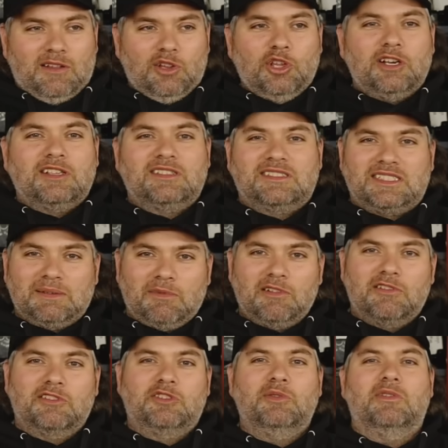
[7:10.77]
look
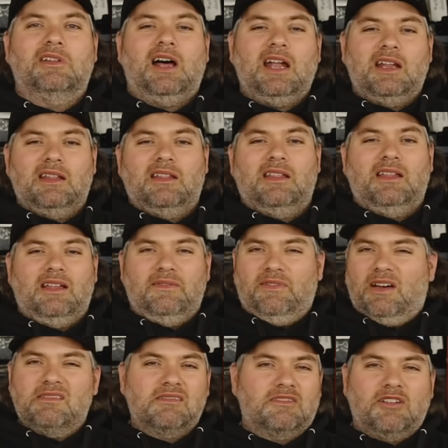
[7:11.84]
similar to a lot of
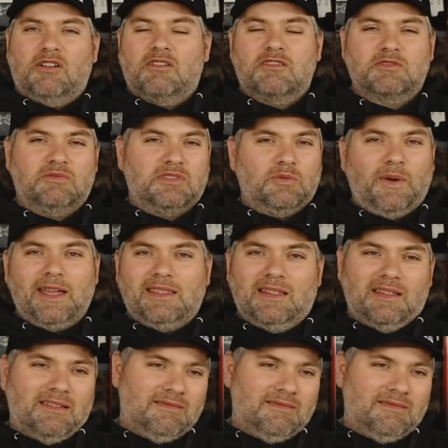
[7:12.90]
other cars with the way